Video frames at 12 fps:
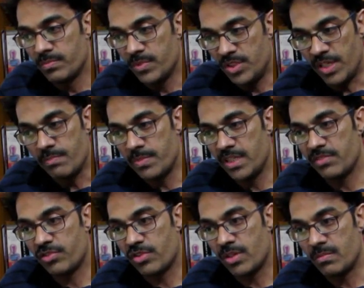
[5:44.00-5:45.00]
jumping
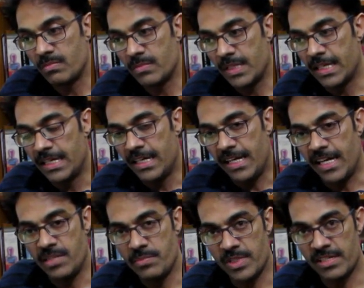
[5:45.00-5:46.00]
from
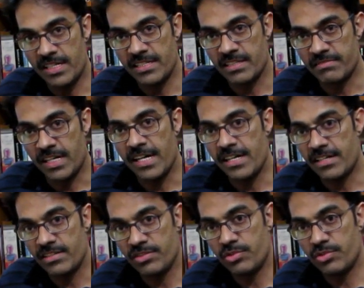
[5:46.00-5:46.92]
animal reservoirs